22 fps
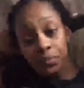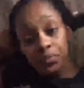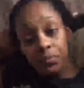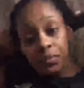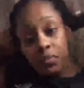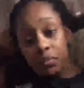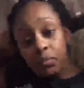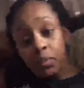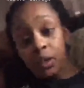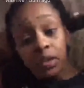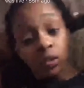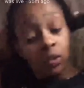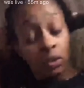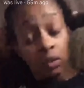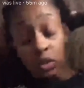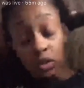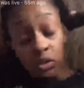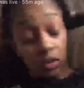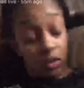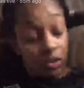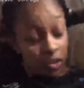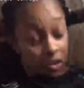You better talk to
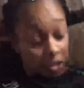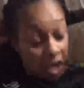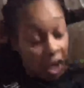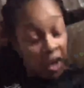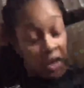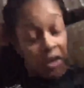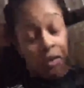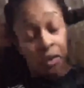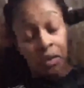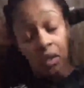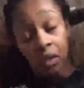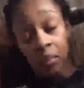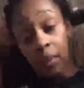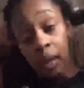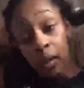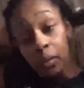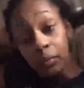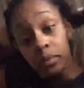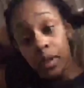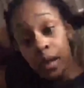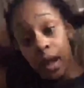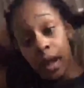society
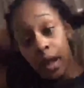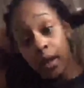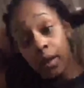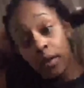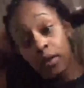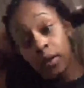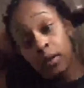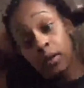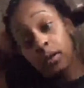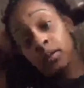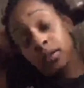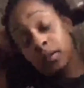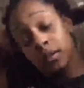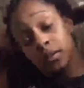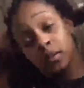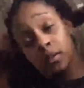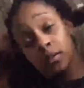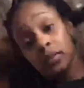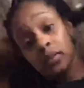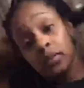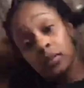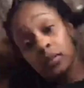about that.
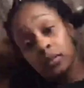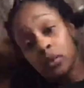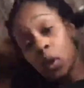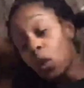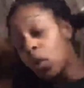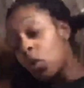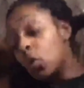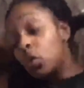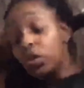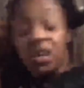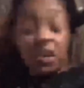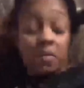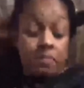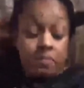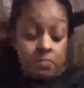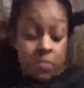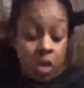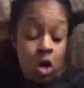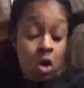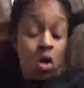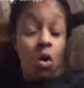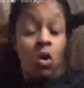Or call your
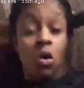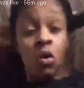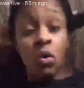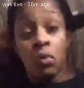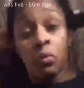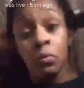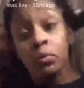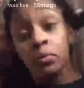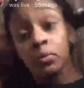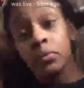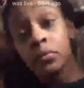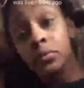mom.